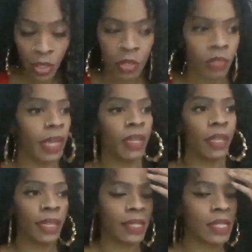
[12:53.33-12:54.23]
right?
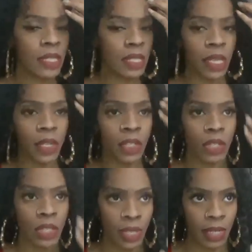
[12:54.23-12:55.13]
Like this is
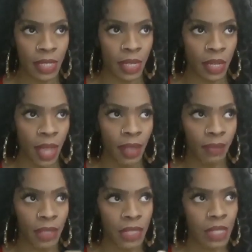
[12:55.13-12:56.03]
years. Like I said,
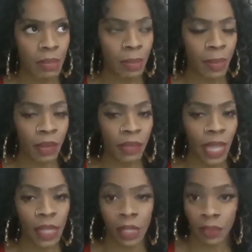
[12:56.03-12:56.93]
this has been my
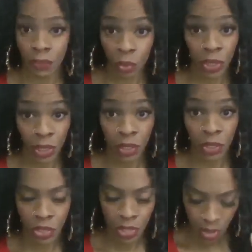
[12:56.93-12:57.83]
reality for years.